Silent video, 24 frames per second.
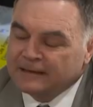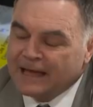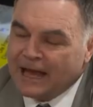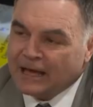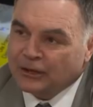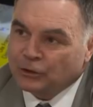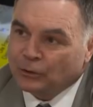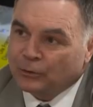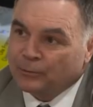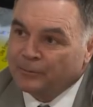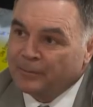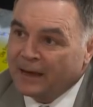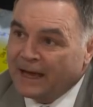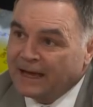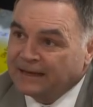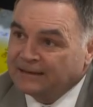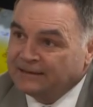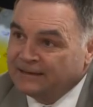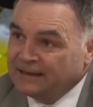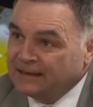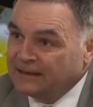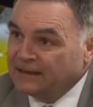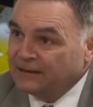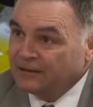National
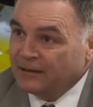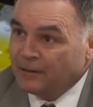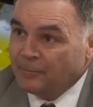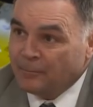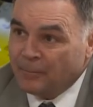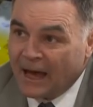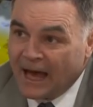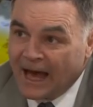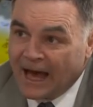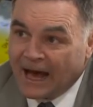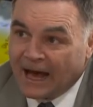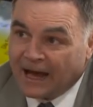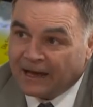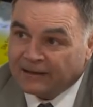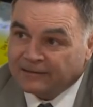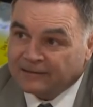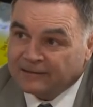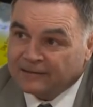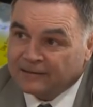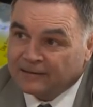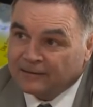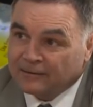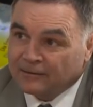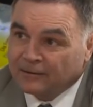Bank did in the
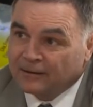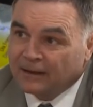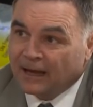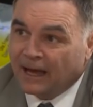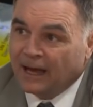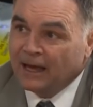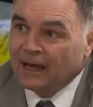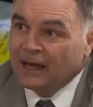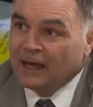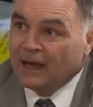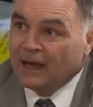past, okay,